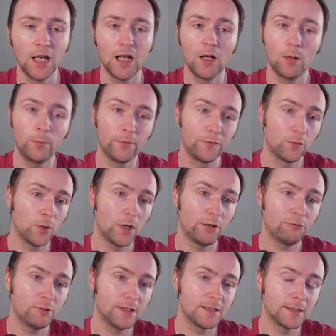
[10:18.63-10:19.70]
Before I
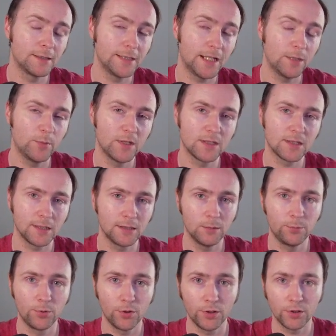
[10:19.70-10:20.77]
released the database, I
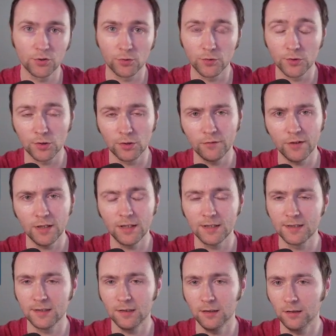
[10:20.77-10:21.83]
did put out a short survey to
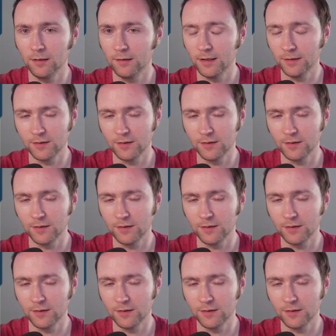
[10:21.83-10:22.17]
see that,